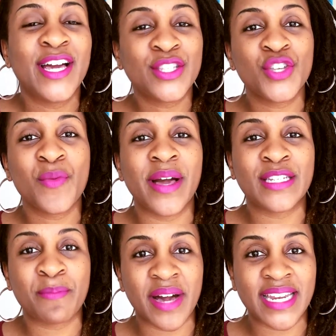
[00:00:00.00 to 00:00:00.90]
too
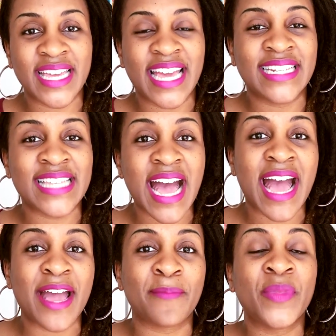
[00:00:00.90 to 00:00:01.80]
much money and
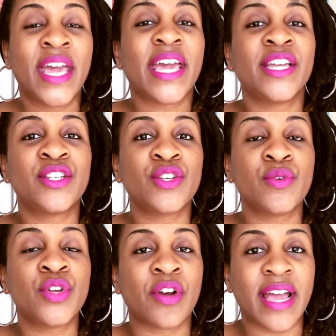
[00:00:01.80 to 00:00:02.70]
time into
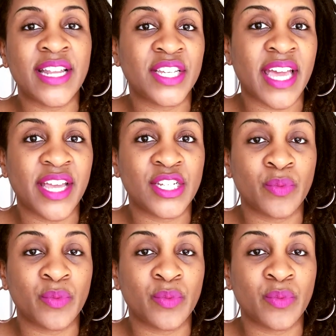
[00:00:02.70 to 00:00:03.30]
your education,